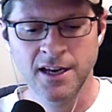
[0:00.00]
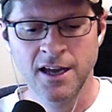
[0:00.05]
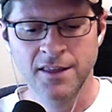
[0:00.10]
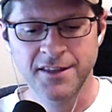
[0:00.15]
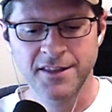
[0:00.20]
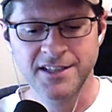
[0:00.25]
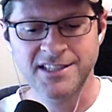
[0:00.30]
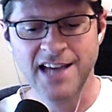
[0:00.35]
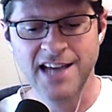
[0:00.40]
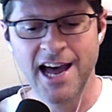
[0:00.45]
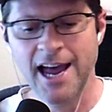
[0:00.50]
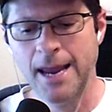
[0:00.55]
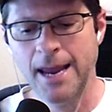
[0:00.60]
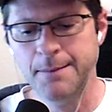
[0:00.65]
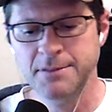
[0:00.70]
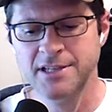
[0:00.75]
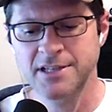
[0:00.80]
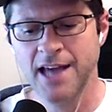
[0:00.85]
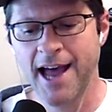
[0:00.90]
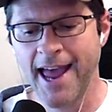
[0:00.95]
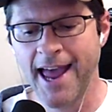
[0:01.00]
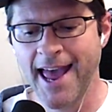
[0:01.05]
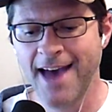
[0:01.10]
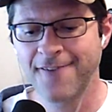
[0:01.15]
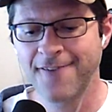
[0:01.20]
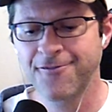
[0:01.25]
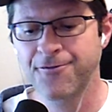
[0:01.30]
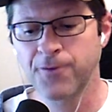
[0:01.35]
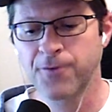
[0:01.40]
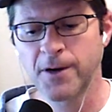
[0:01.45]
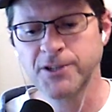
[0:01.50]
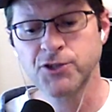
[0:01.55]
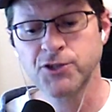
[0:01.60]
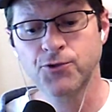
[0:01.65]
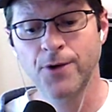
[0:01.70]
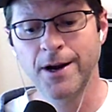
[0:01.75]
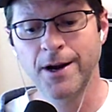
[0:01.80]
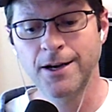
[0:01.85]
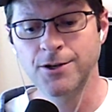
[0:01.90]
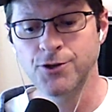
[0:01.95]
the times I have
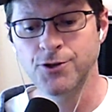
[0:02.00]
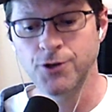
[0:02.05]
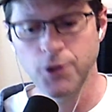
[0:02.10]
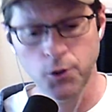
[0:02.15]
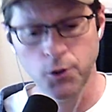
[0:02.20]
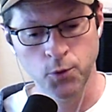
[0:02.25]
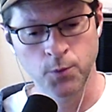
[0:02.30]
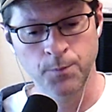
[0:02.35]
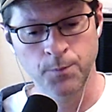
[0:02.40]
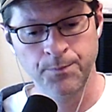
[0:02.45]
frustrated you.